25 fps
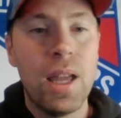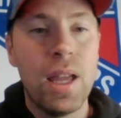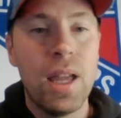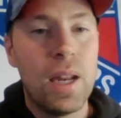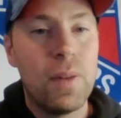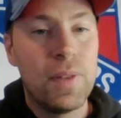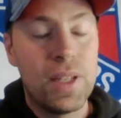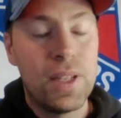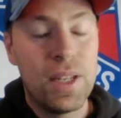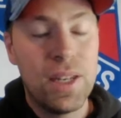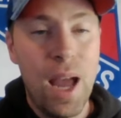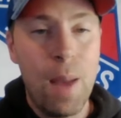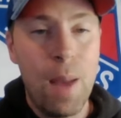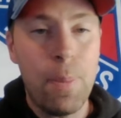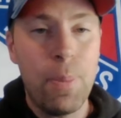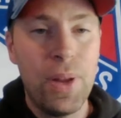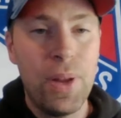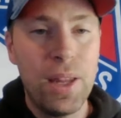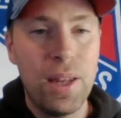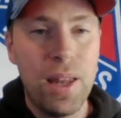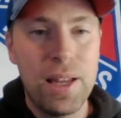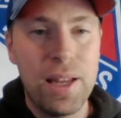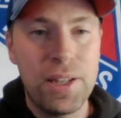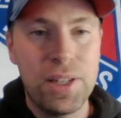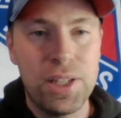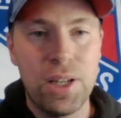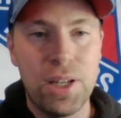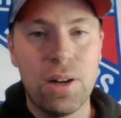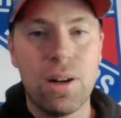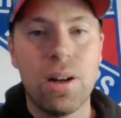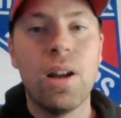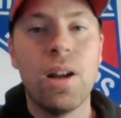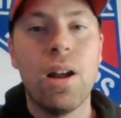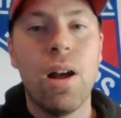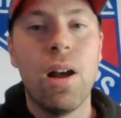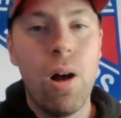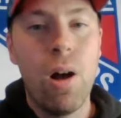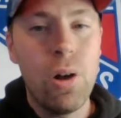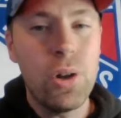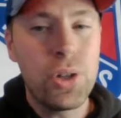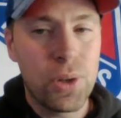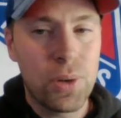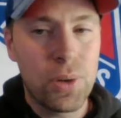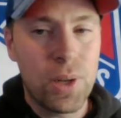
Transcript: If you did not play last year, also